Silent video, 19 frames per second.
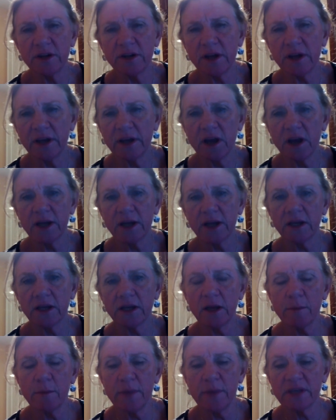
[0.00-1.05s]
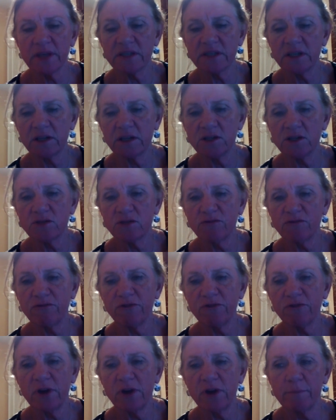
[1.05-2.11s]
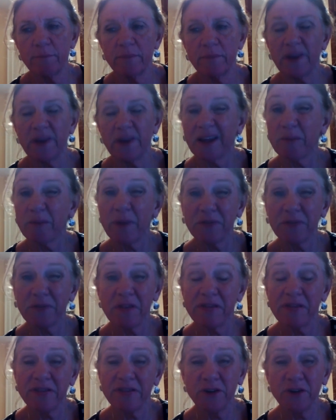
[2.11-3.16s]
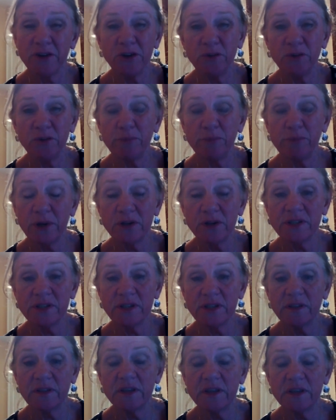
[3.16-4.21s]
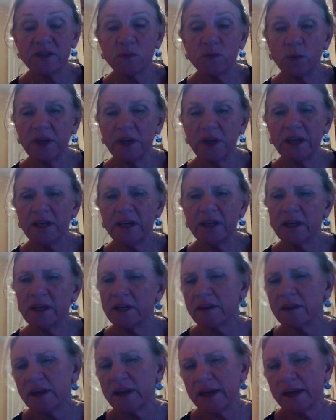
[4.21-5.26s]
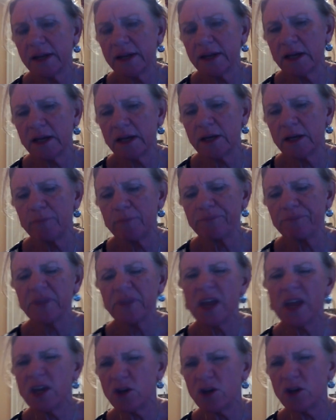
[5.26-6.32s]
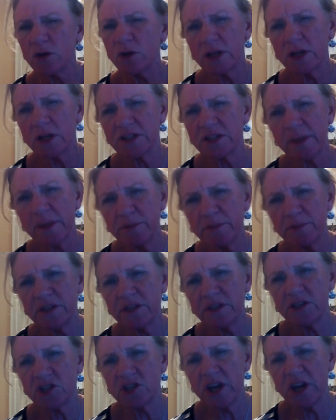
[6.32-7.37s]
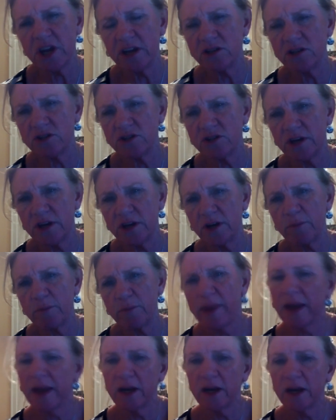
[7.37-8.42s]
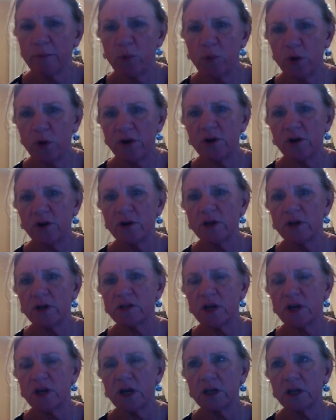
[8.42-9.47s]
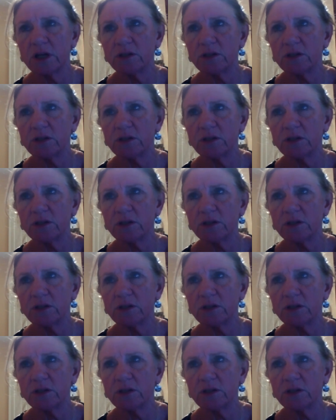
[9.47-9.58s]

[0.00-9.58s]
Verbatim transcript: I got a message from about the third person this weekend that, um, you know, attempted to change their backup order. Uh,